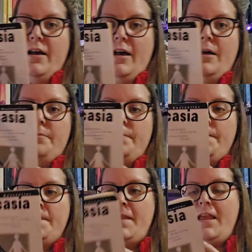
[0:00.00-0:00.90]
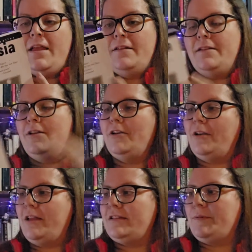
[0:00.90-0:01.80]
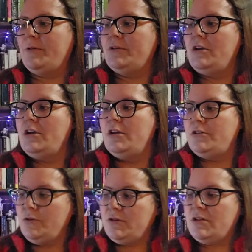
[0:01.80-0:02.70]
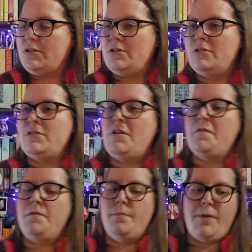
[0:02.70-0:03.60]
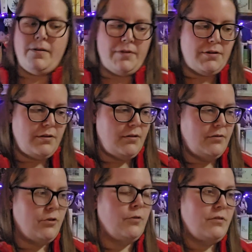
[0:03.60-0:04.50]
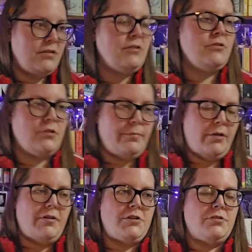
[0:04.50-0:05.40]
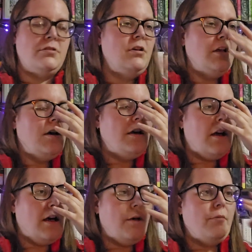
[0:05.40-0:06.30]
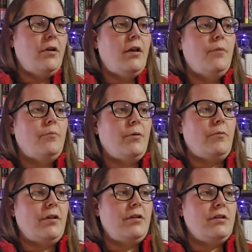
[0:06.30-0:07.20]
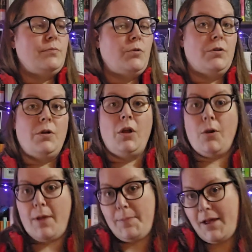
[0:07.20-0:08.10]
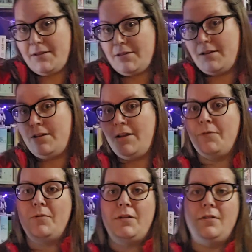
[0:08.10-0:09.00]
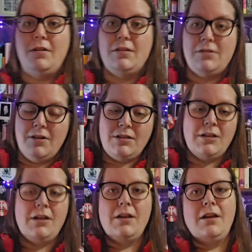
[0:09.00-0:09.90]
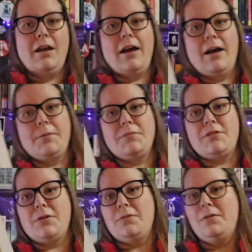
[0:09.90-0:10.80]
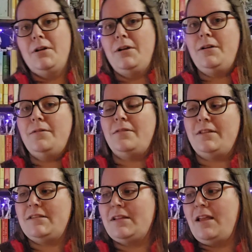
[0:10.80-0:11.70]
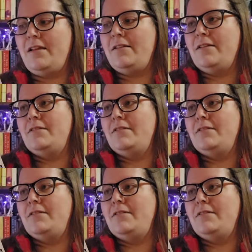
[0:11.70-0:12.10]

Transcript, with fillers: um, and it's about two sisters of biracial, their sisters are biracial, um, but one is more white passing and one is not. Um, so it's, it